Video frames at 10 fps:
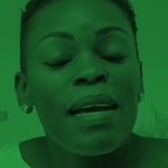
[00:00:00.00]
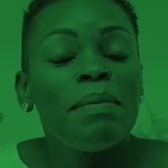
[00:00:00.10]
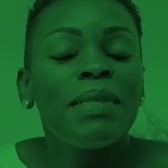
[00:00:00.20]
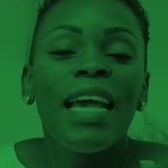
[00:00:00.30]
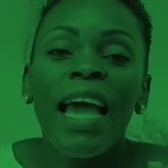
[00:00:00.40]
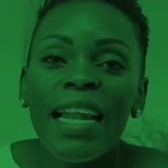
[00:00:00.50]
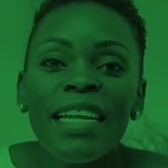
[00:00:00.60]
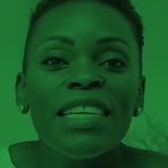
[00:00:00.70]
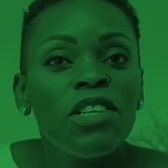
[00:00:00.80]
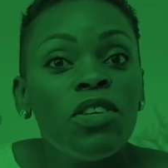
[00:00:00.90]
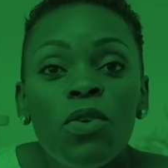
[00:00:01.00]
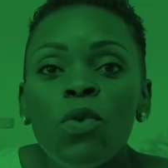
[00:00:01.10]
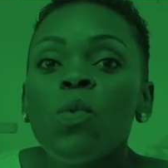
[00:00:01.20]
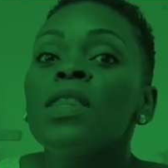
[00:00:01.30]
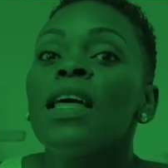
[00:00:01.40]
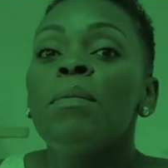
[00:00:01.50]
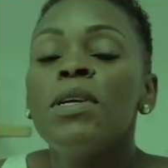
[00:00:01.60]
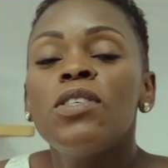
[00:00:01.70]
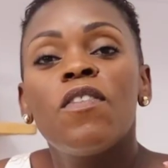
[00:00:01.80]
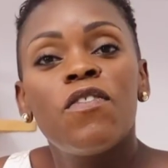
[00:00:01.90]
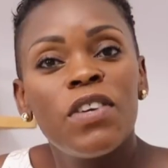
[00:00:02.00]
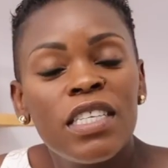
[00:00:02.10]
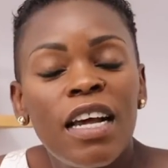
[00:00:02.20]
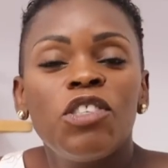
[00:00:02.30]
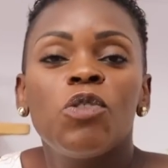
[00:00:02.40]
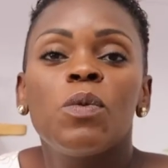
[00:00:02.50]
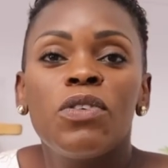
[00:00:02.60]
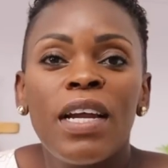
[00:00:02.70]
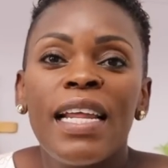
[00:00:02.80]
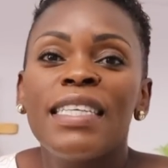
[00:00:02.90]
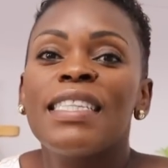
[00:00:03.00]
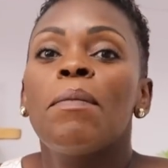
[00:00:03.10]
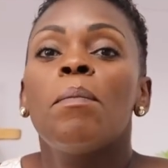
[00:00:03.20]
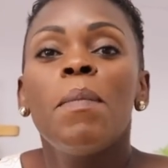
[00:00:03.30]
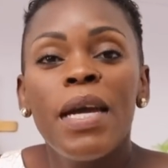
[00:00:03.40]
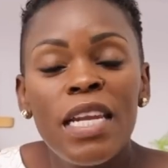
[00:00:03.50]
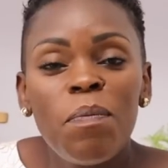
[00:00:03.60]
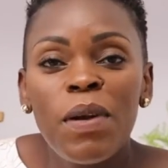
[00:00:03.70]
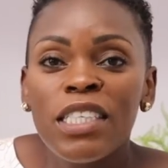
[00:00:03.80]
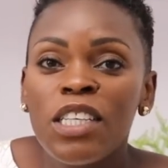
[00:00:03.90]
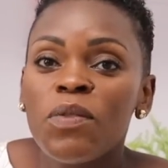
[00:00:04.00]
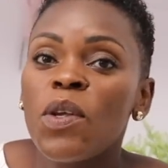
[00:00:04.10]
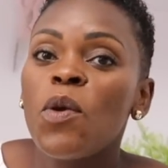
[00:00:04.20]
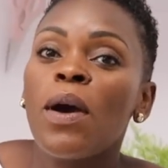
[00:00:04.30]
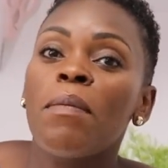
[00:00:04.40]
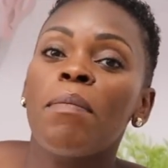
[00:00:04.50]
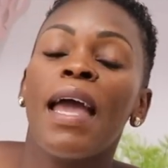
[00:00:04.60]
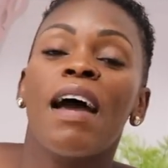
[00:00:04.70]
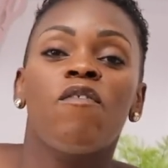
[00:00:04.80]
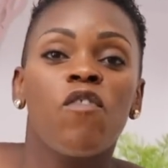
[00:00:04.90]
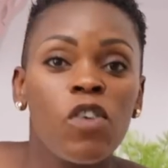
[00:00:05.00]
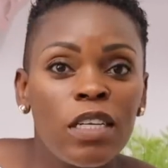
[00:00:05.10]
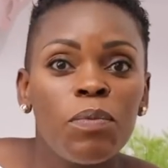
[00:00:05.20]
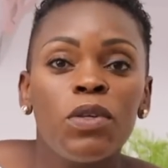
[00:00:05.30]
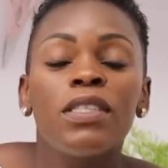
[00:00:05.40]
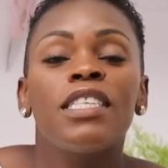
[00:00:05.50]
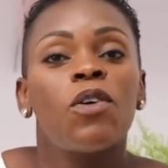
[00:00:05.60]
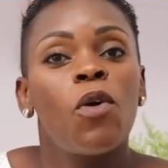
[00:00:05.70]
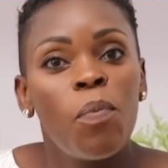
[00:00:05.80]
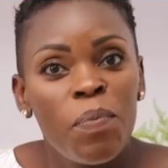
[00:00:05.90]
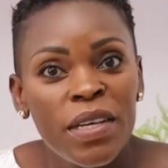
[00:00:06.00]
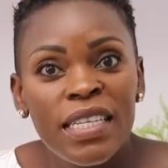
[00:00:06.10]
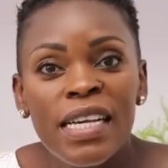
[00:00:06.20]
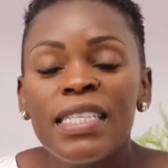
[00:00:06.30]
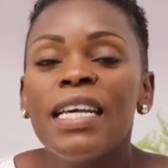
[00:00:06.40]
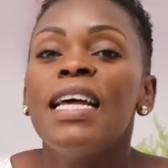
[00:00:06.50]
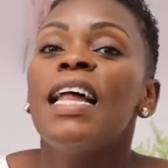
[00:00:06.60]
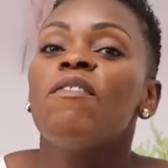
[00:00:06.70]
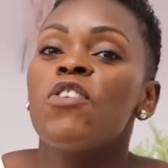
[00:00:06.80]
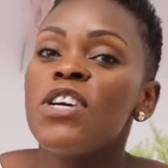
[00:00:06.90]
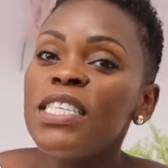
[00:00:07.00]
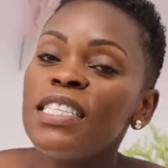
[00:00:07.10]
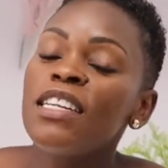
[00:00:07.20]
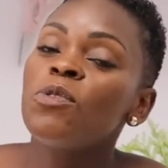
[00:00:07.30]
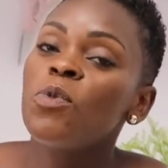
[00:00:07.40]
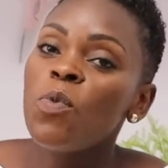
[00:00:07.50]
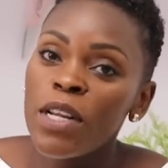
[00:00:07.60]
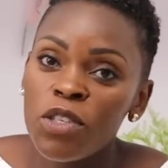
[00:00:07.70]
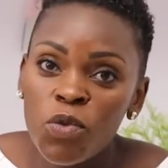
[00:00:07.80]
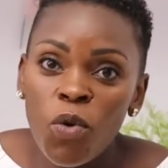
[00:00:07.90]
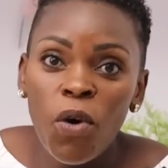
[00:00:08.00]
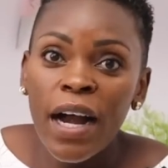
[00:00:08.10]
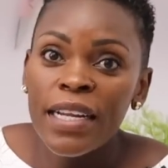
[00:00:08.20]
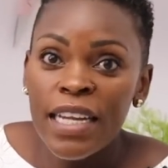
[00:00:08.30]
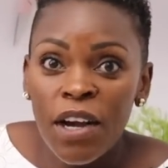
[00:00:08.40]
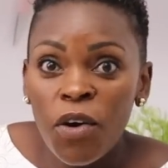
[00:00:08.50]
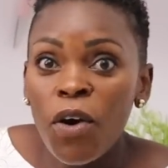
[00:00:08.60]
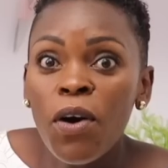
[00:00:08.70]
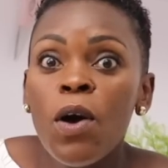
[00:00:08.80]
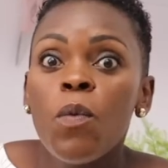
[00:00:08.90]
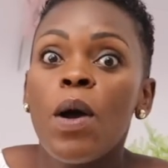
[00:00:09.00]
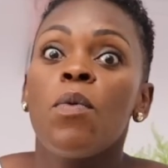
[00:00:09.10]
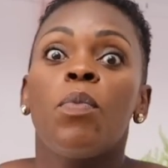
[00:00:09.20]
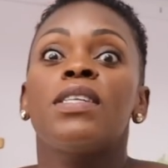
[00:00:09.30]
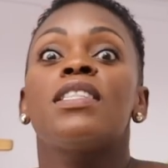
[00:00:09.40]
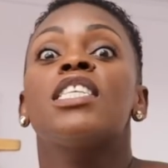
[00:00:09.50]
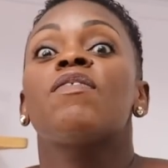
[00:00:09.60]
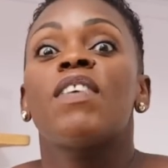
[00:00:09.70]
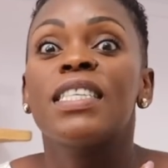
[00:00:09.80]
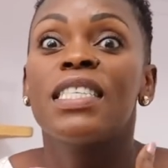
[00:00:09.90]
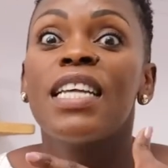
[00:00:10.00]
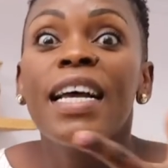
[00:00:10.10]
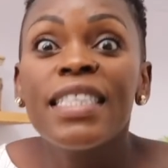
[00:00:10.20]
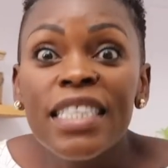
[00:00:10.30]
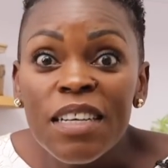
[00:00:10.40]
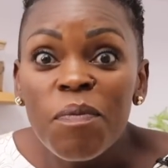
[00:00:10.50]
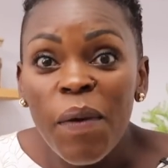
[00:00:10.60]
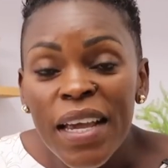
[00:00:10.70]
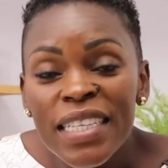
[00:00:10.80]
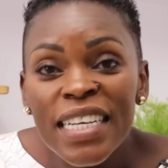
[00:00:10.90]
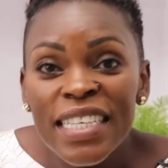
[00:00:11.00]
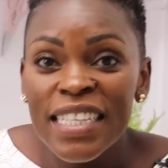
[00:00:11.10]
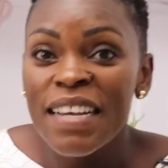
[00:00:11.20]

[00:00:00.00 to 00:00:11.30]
I'm telling you, with a bit of research, you will realize that many places where you can buy affordable decor pieces. For instance, we went to Okadeco where we bought these fantastic paintings.